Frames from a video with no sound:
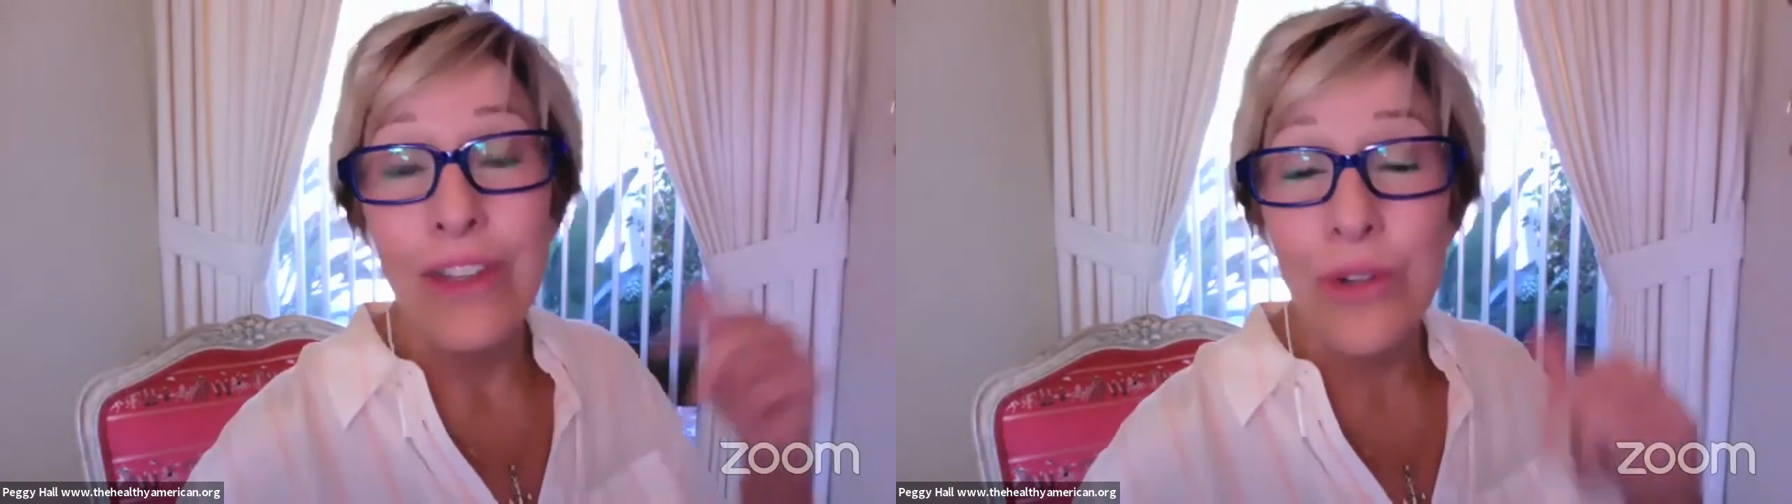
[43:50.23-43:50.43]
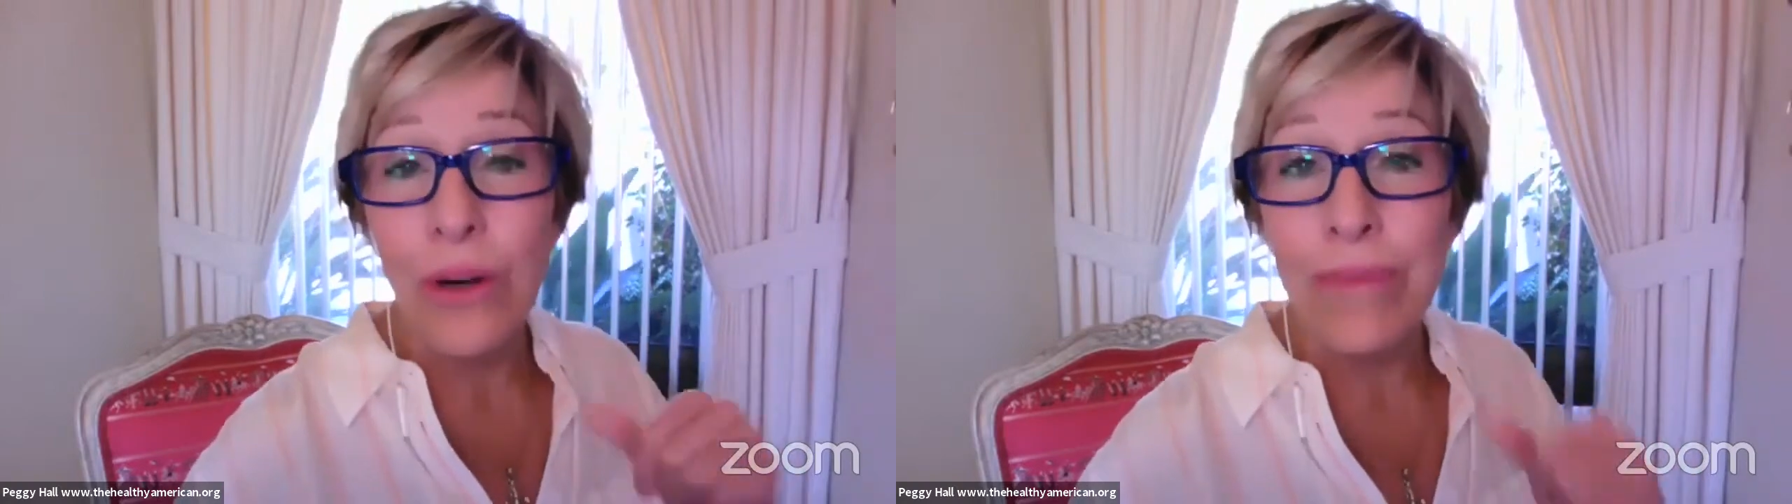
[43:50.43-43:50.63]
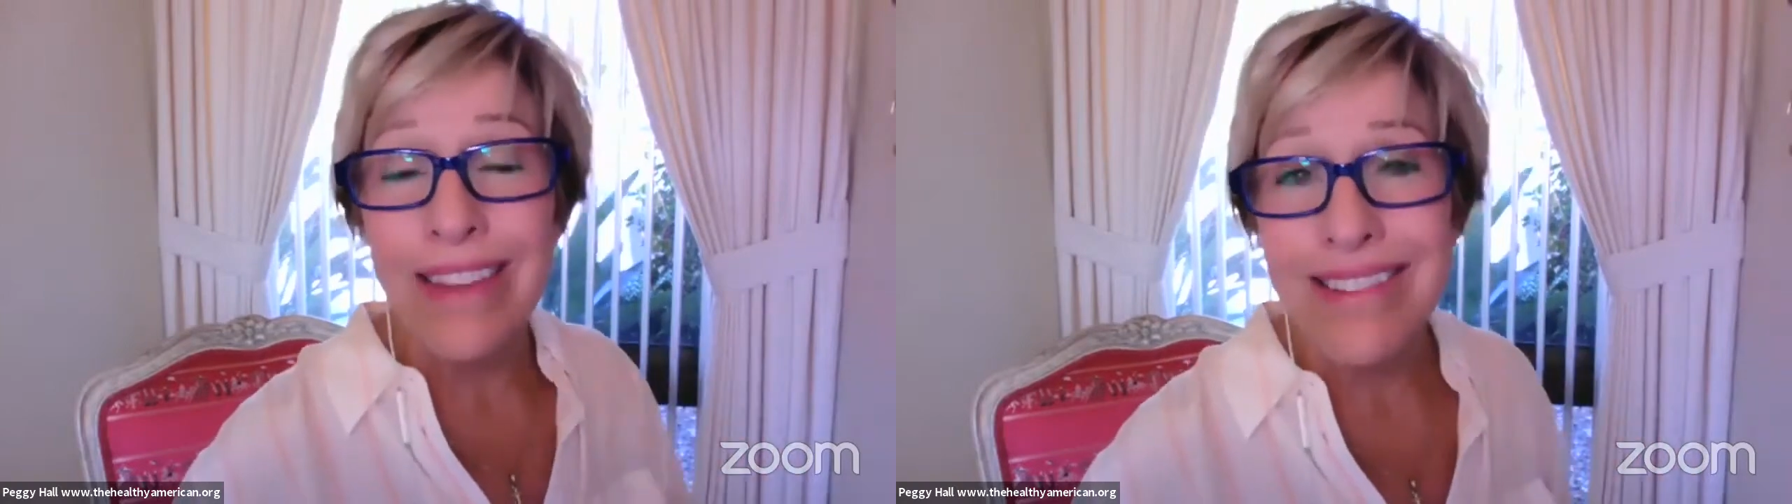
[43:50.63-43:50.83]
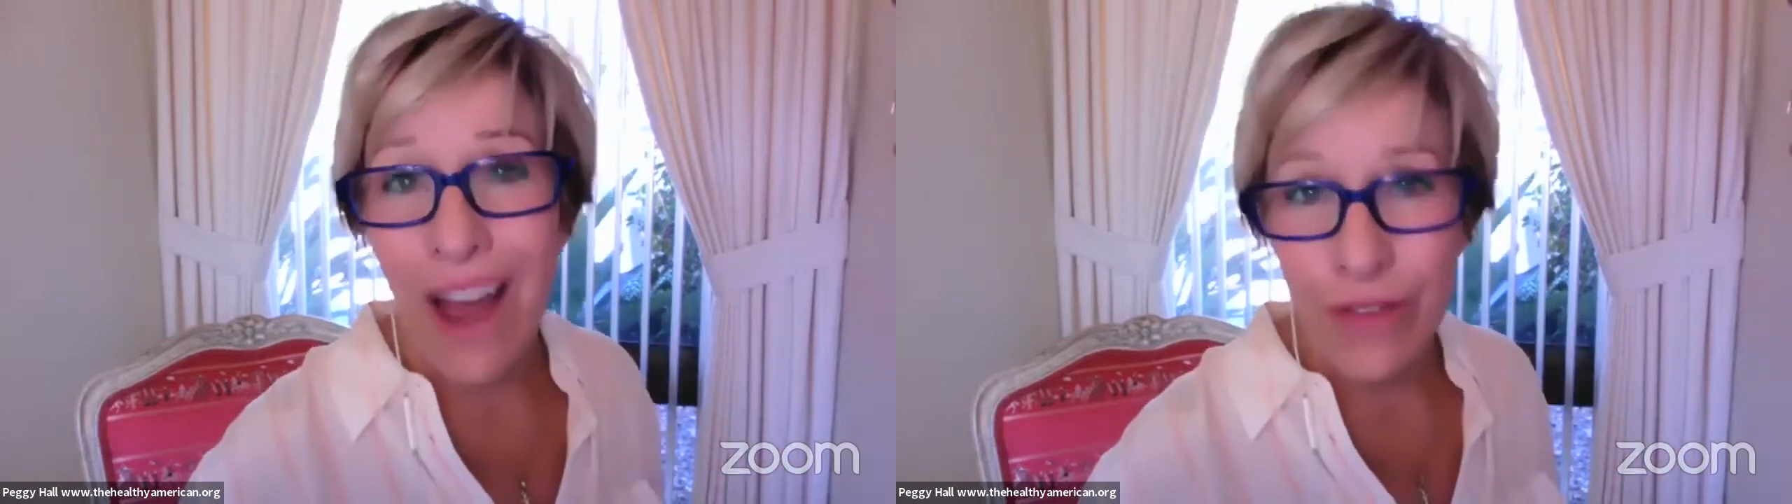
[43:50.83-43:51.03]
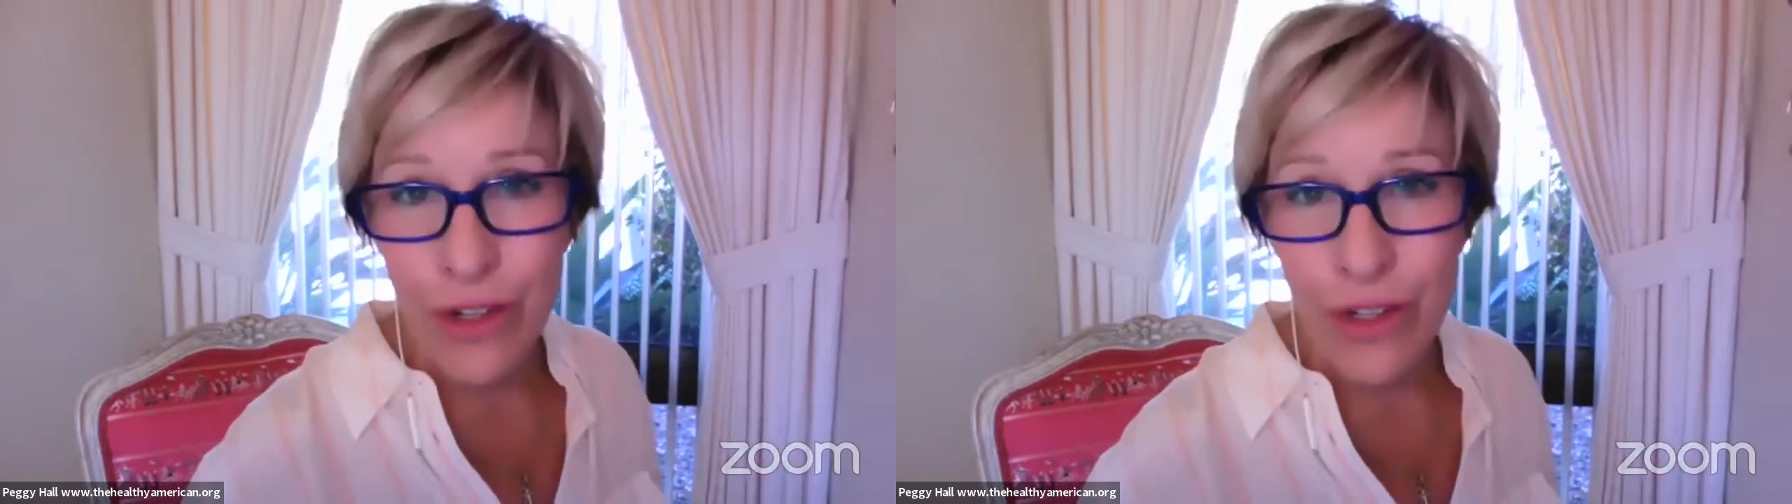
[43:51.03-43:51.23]
Join me this
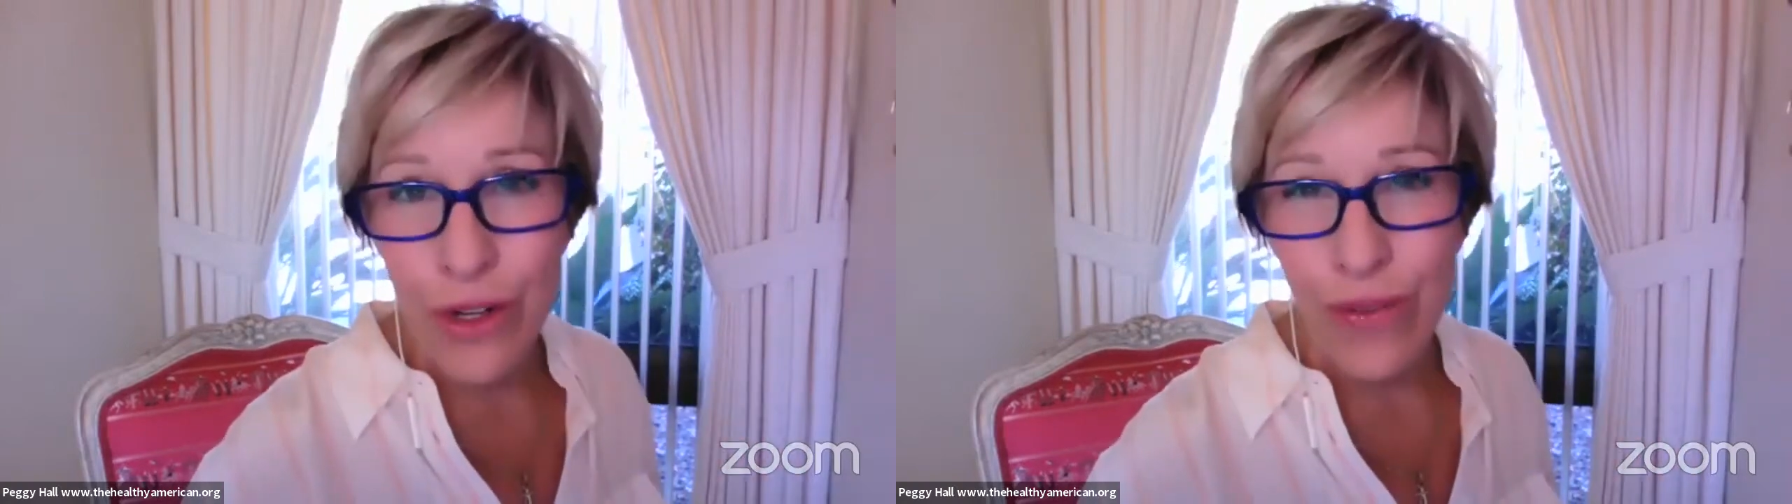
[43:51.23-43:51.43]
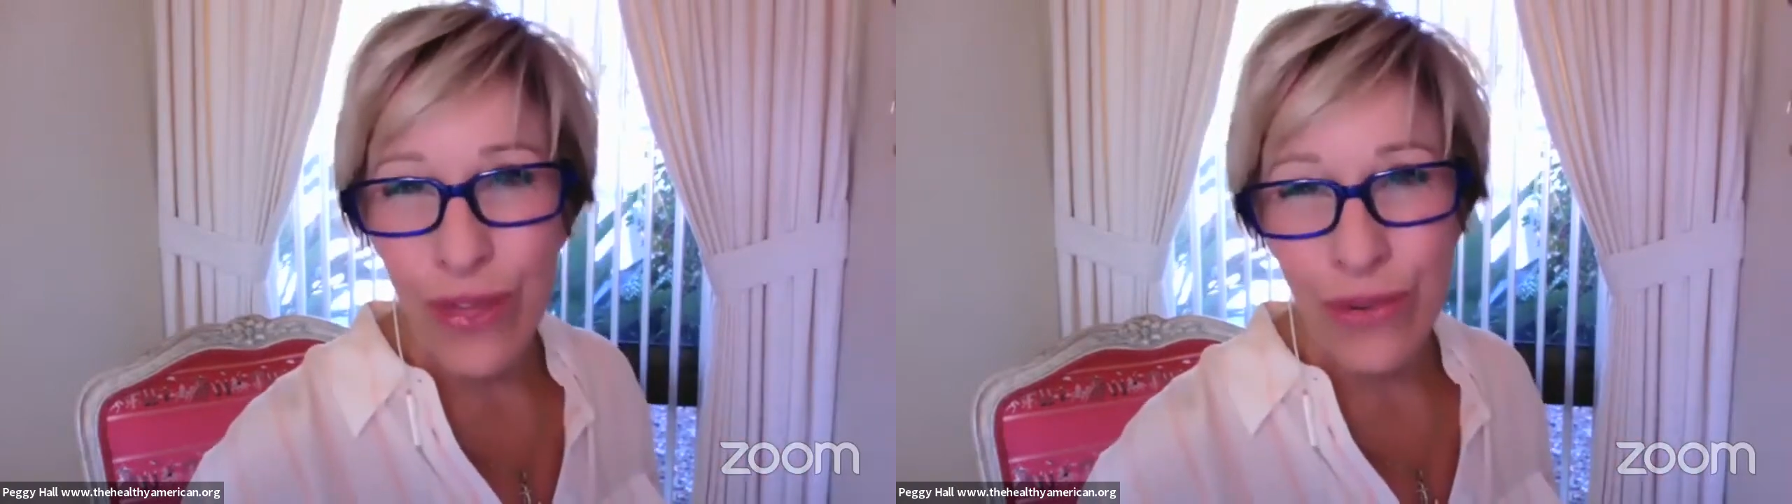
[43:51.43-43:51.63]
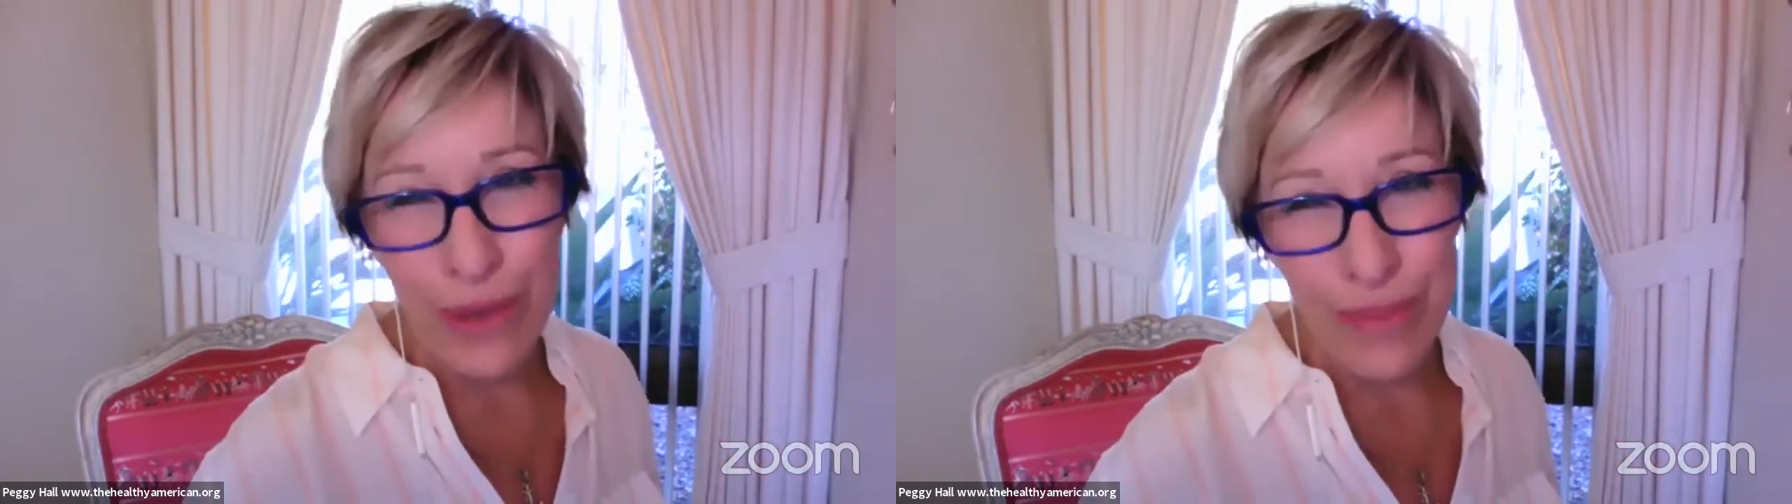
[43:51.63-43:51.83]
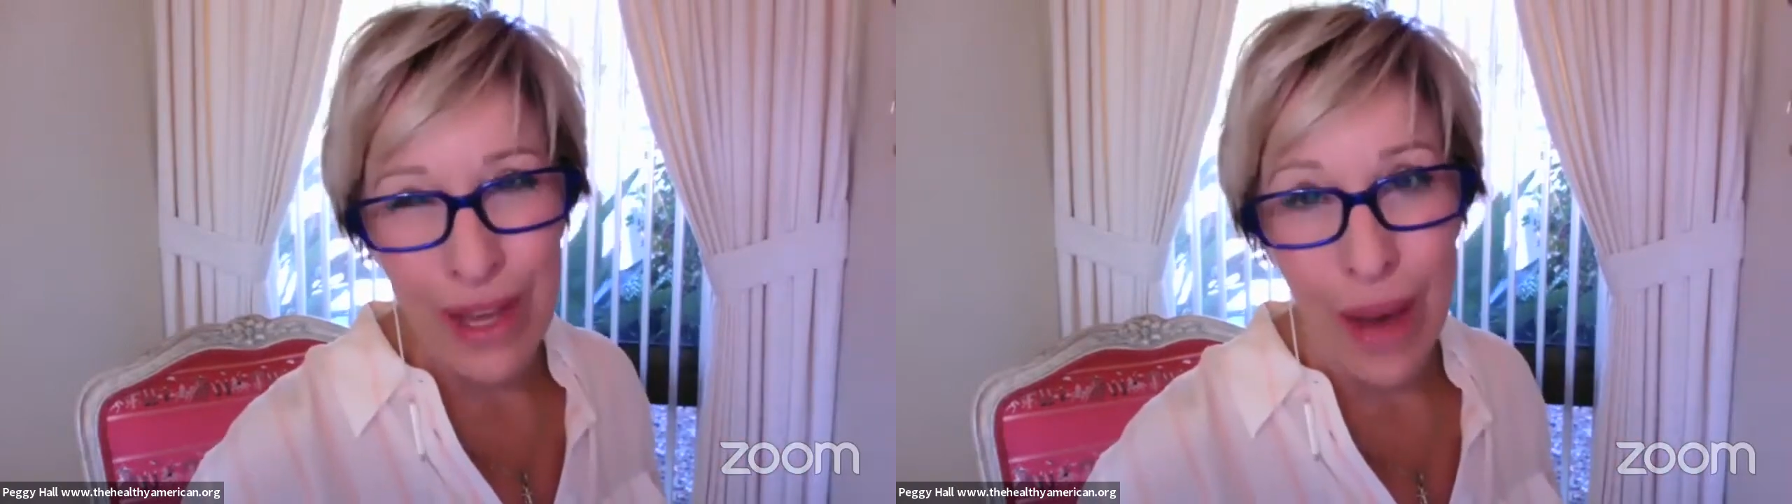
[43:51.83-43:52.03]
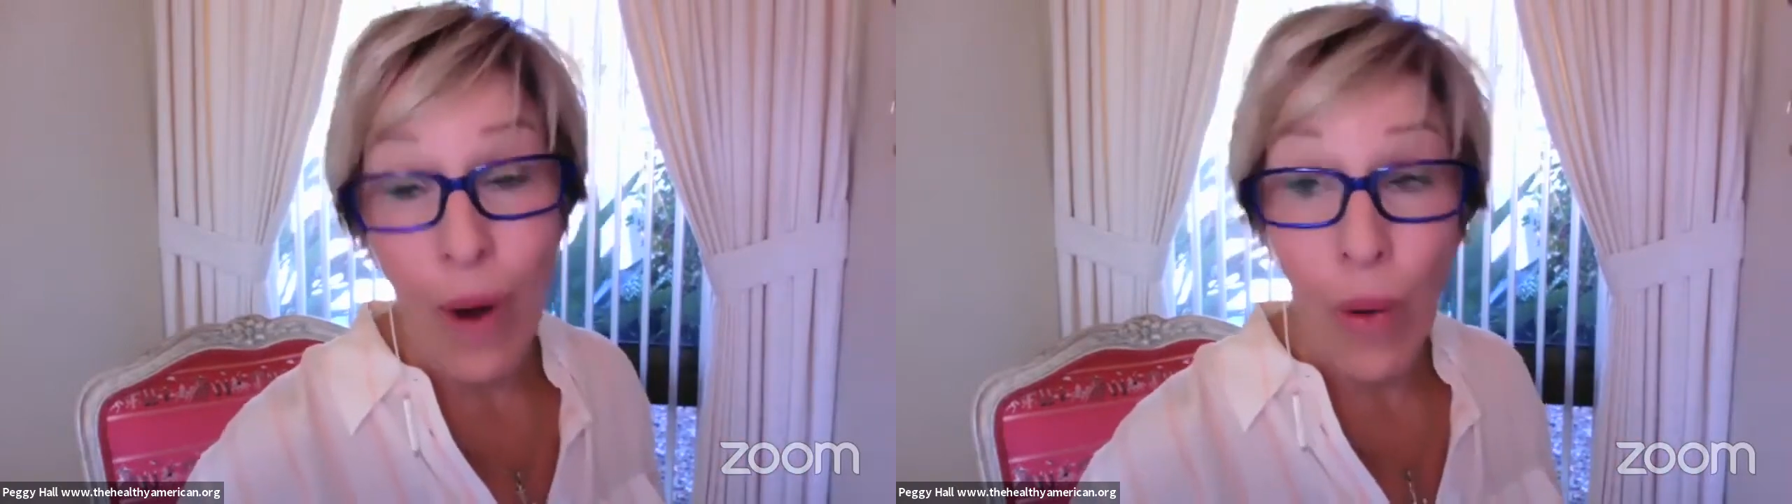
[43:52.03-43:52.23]
afternoon, 3 p.m.